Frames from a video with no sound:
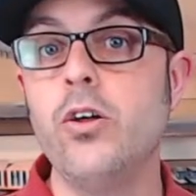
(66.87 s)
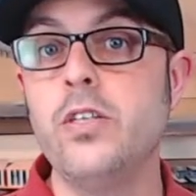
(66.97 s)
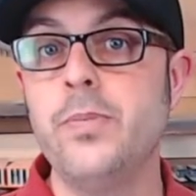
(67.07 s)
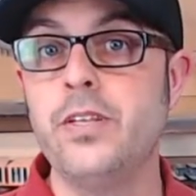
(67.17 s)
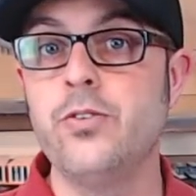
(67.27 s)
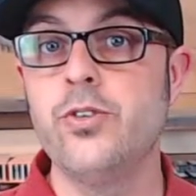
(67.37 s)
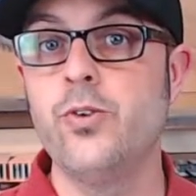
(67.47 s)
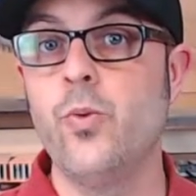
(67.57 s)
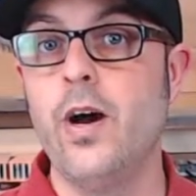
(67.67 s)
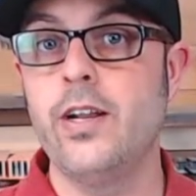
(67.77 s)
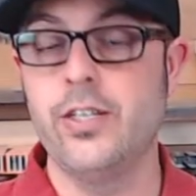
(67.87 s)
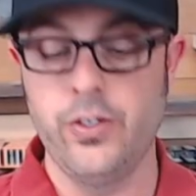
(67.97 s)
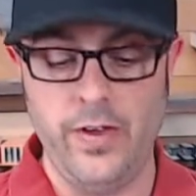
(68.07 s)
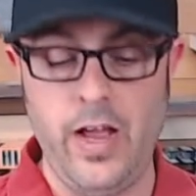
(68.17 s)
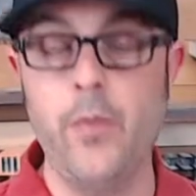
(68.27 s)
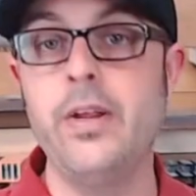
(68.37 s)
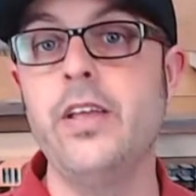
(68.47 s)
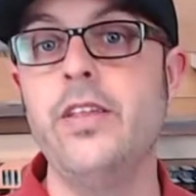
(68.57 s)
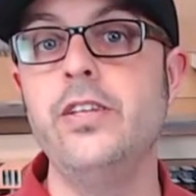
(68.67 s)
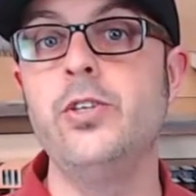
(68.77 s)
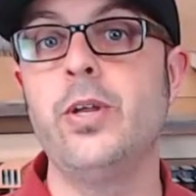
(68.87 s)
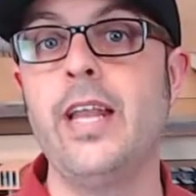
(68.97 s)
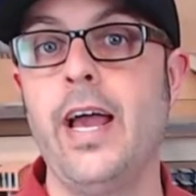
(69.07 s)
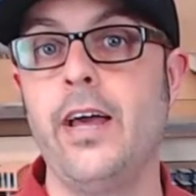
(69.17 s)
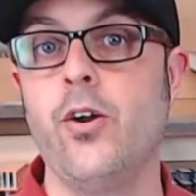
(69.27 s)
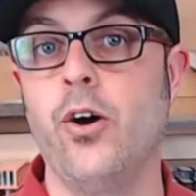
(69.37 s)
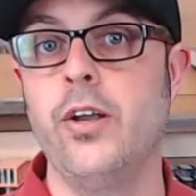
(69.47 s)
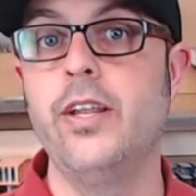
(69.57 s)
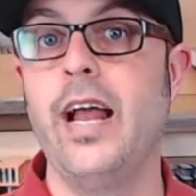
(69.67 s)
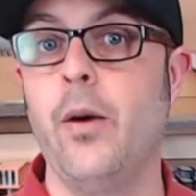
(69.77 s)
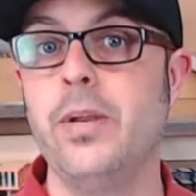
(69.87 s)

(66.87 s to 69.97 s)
depends on your wattage of how many of these you can add on and how